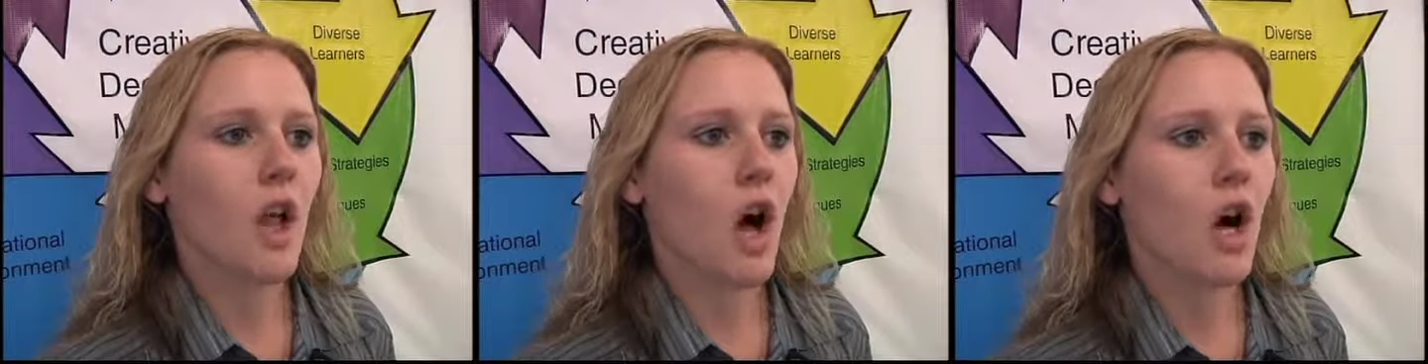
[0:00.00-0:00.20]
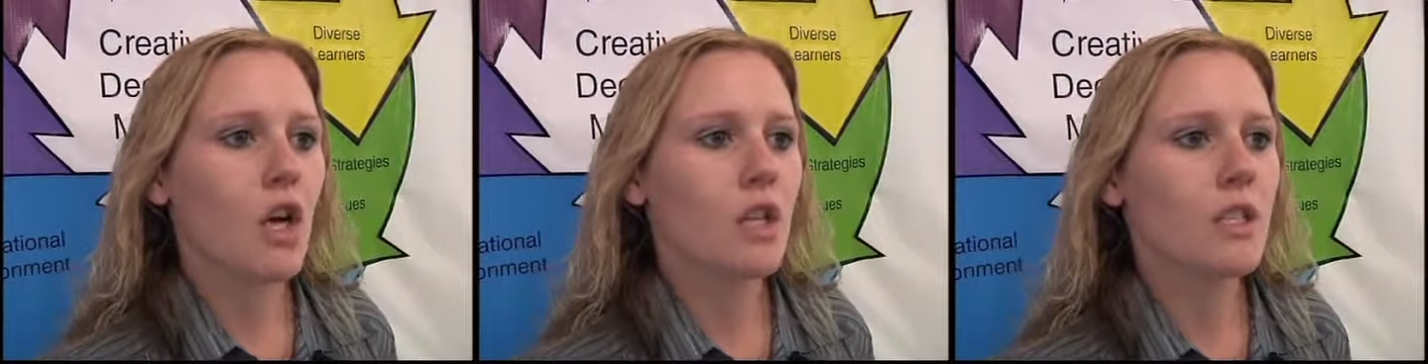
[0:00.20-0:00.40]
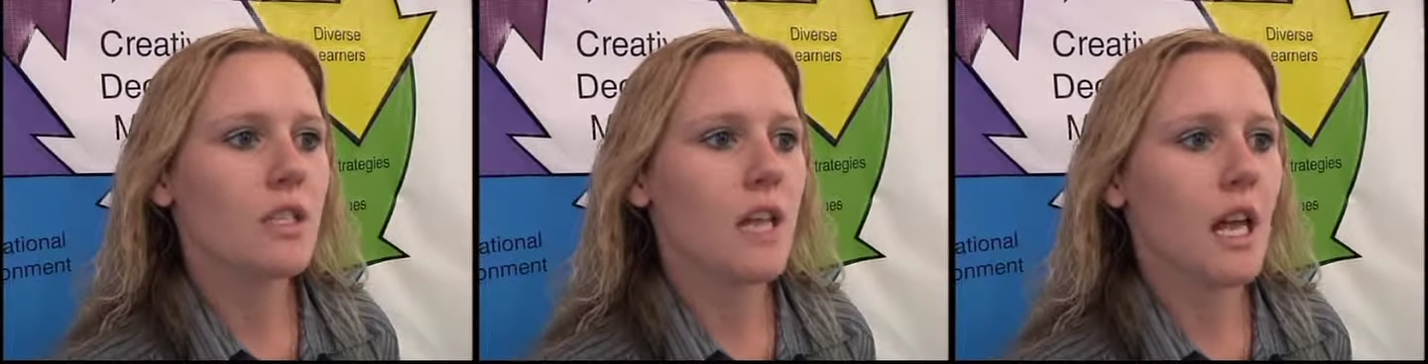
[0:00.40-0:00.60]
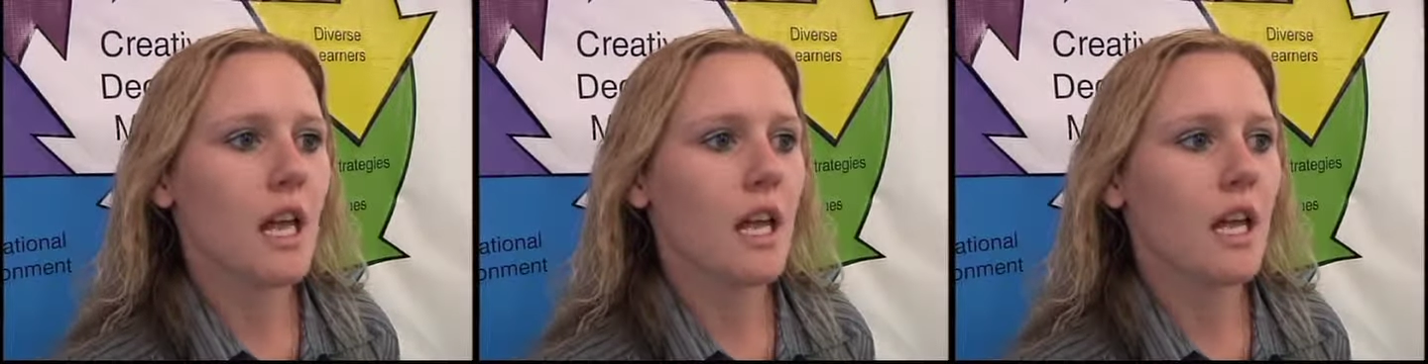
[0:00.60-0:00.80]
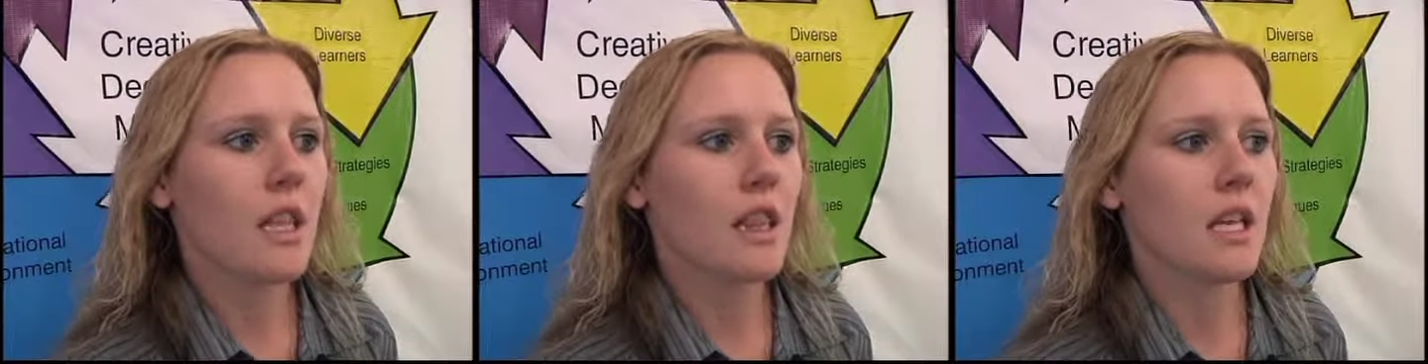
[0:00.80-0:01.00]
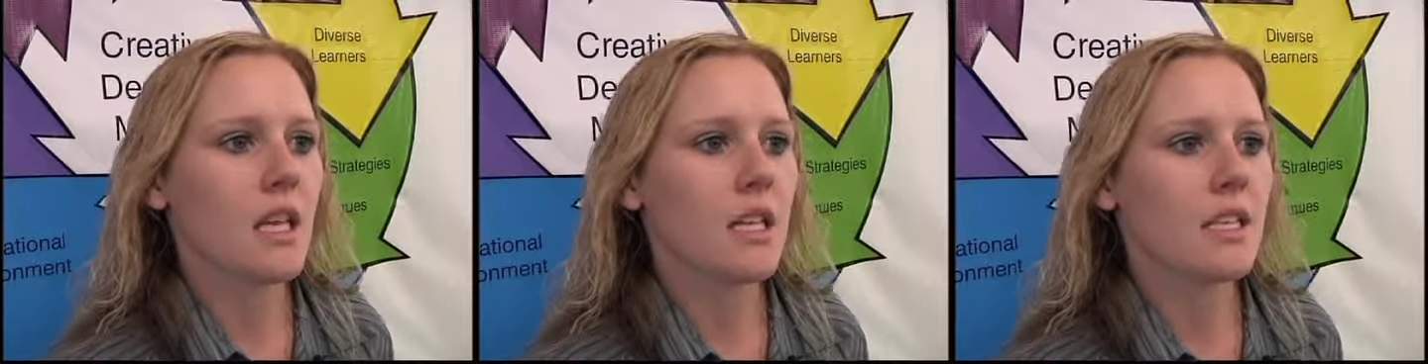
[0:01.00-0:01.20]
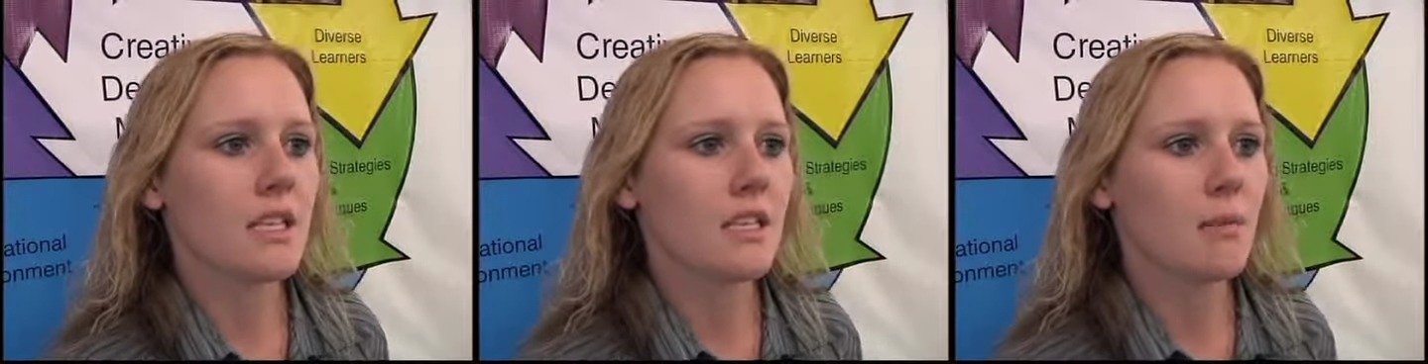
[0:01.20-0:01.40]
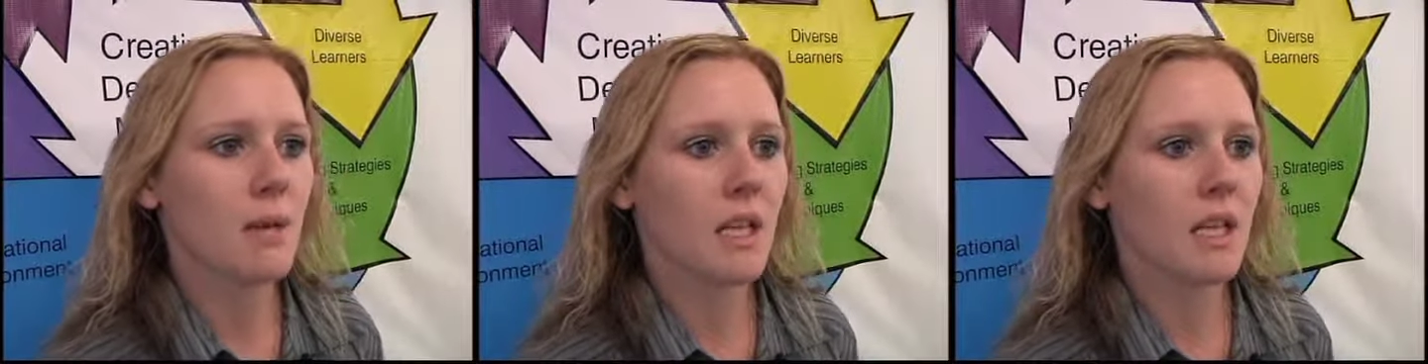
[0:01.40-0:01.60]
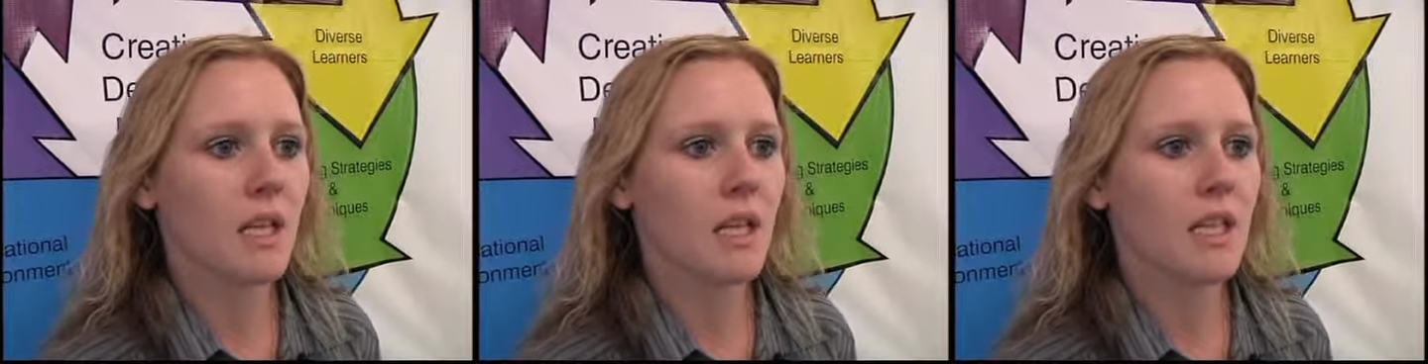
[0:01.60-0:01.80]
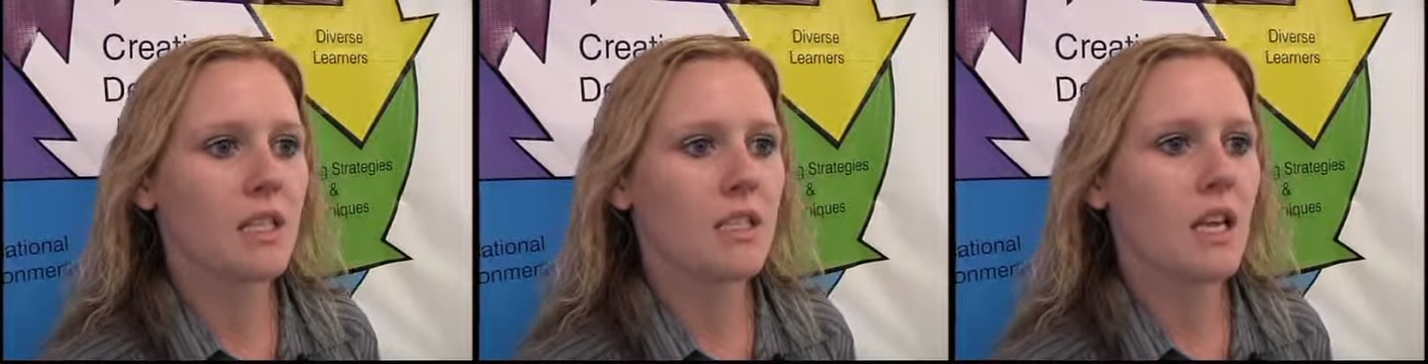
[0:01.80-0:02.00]
laws and the
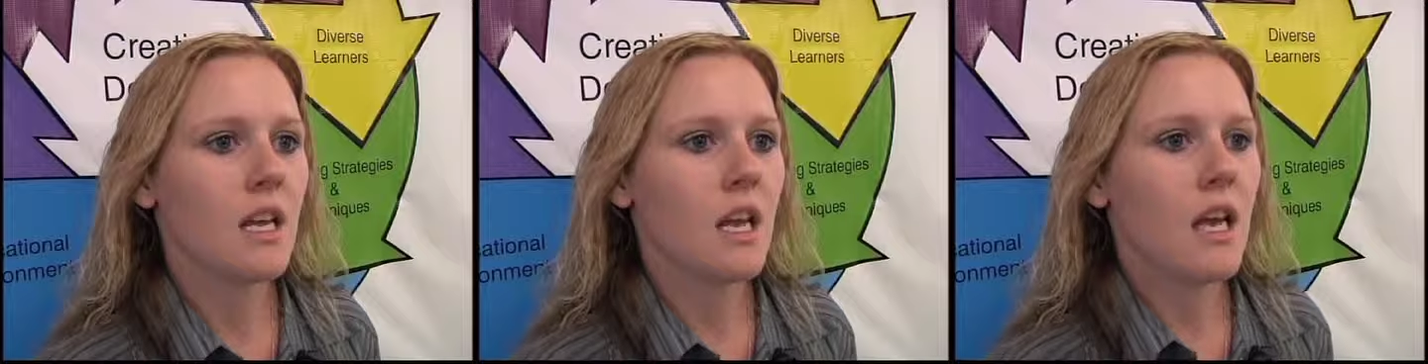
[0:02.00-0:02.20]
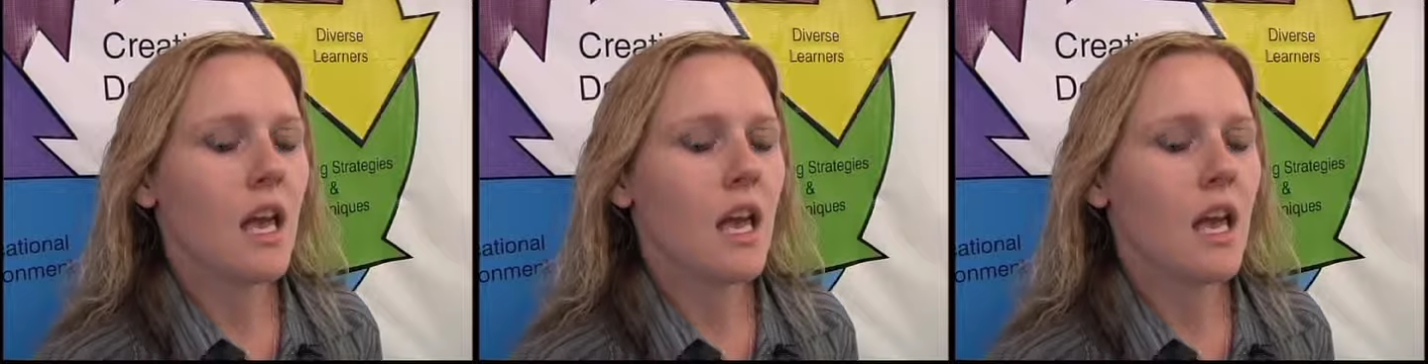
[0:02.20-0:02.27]
disabilities